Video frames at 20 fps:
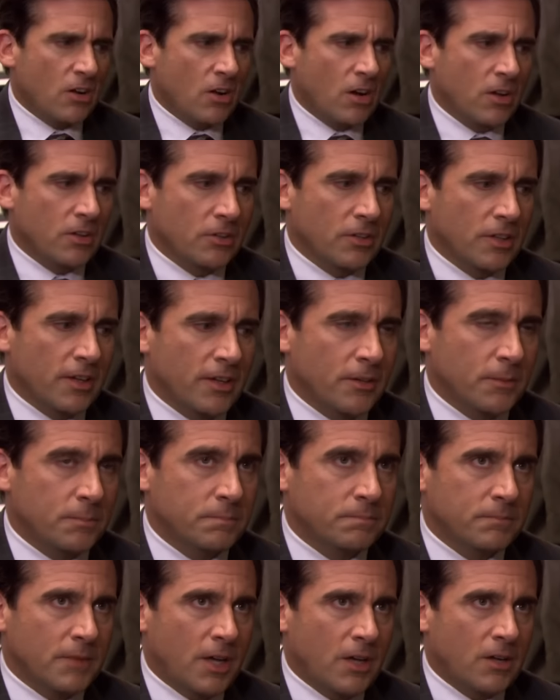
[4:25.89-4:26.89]
Yeah, I'll call her later.
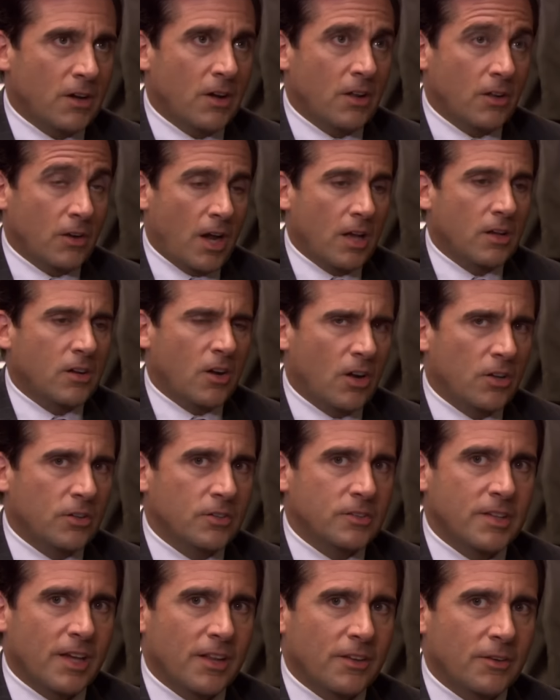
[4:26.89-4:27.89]
Let's call her. I'll call
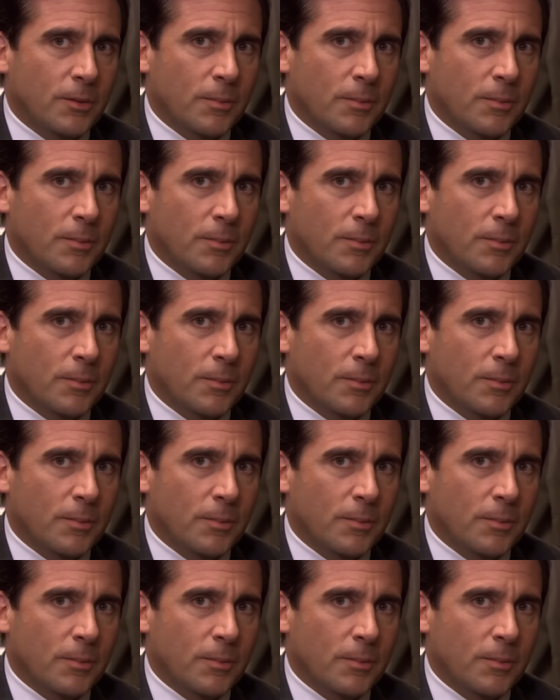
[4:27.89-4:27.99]
her and tell her.